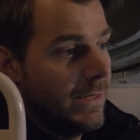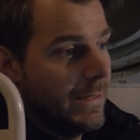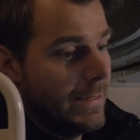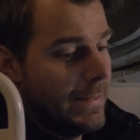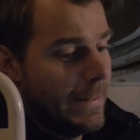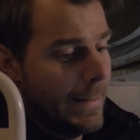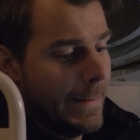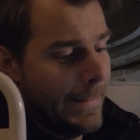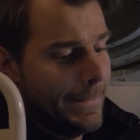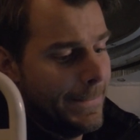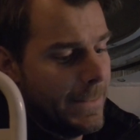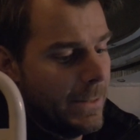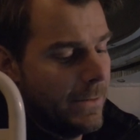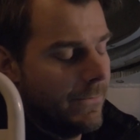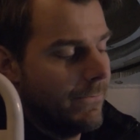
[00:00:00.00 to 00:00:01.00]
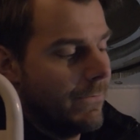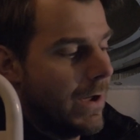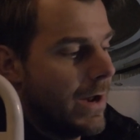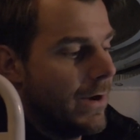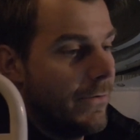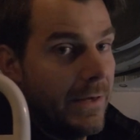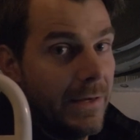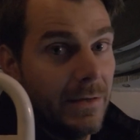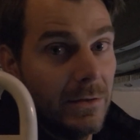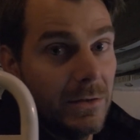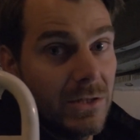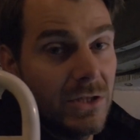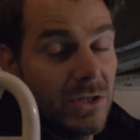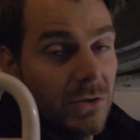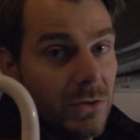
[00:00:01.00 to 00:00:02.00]
The wiring
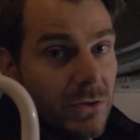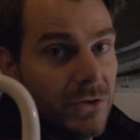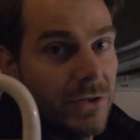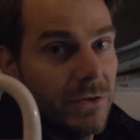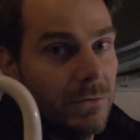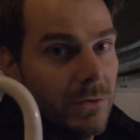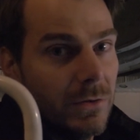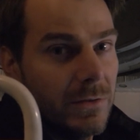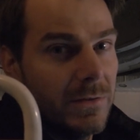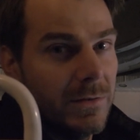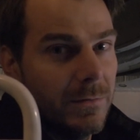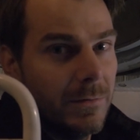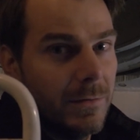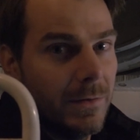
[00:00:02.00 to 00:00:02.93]
is also not